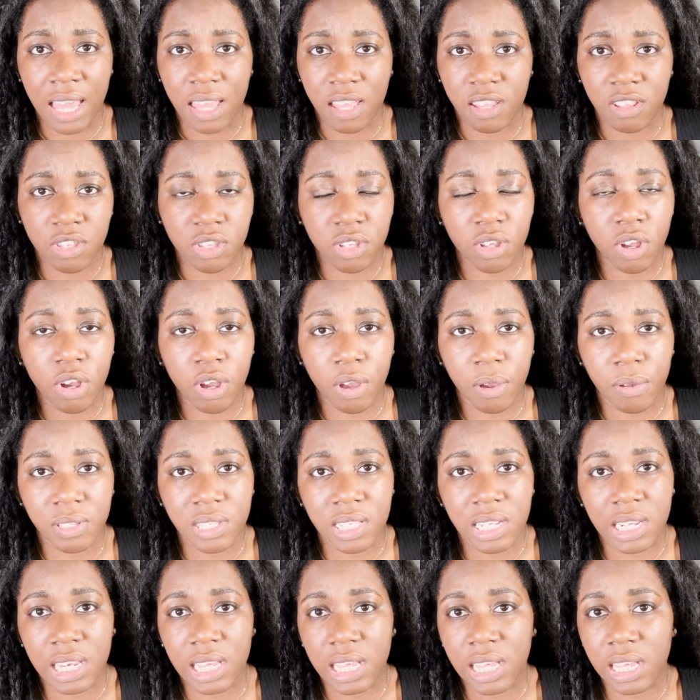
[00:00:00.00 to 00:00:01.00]
It's not going
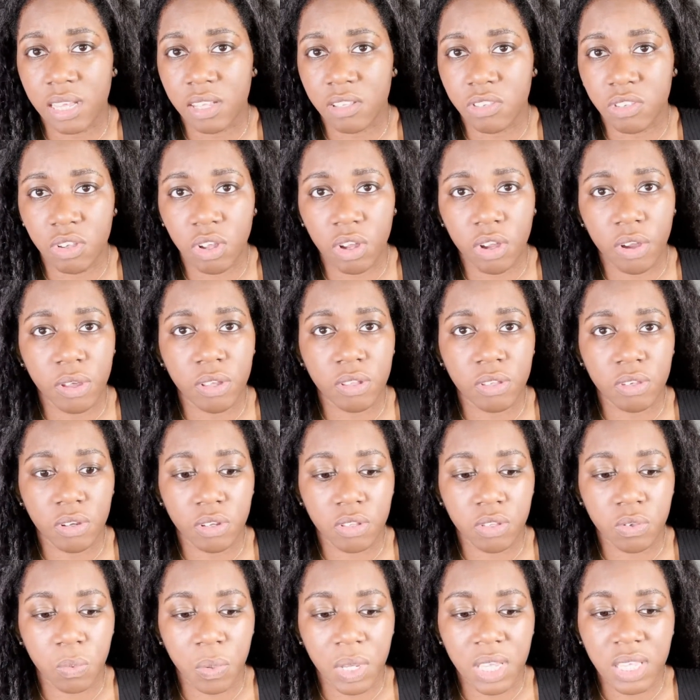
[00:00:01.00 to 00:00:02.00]
to leak, it's not going to
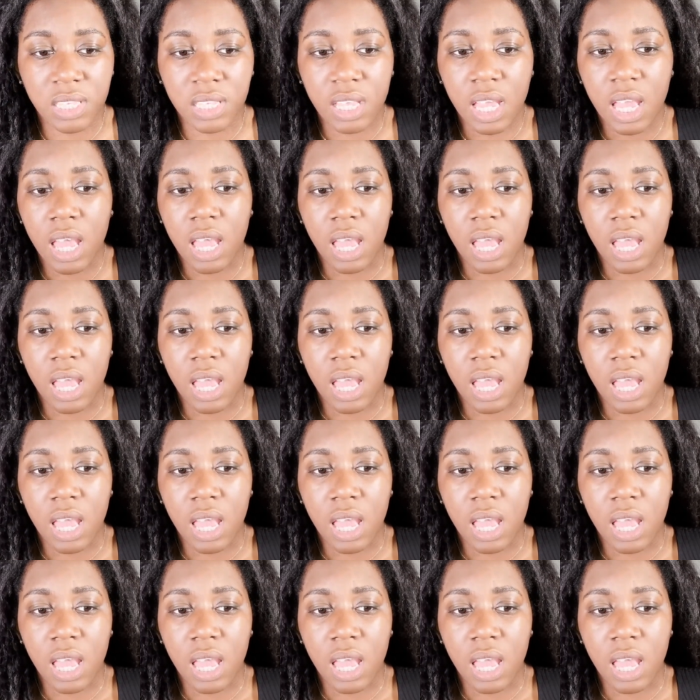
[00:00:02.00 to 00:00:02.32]
untwist,